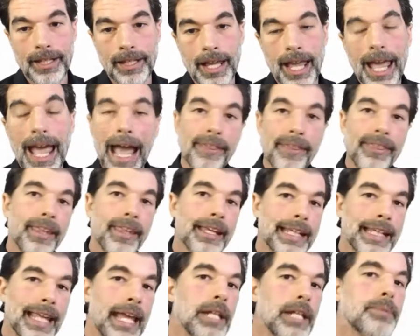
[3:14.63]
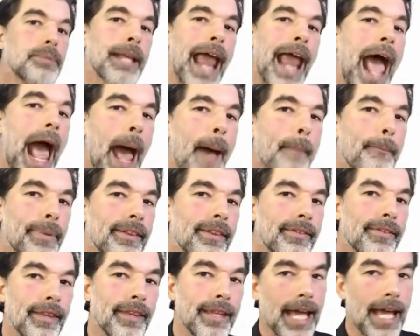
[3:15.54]
And the engagement happens
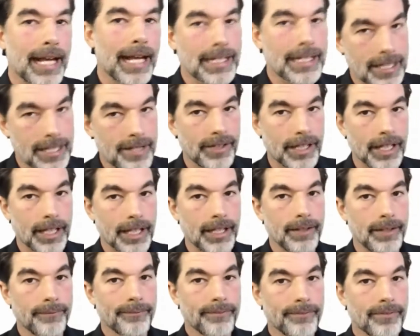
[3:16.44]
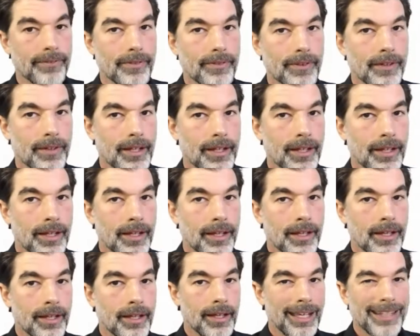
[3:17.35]
in the activity.
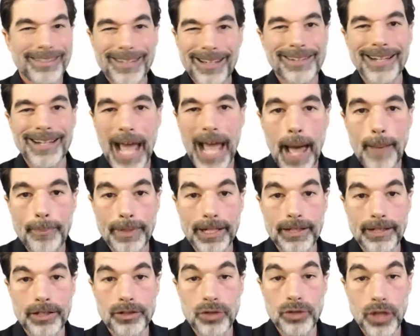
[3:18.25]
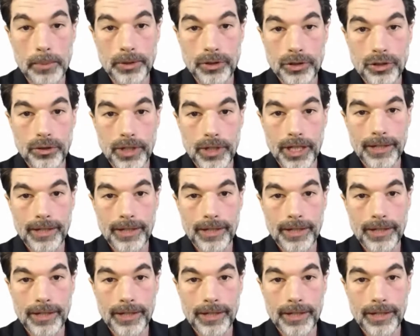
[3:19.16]
It doesn't happen in the troubleshooting.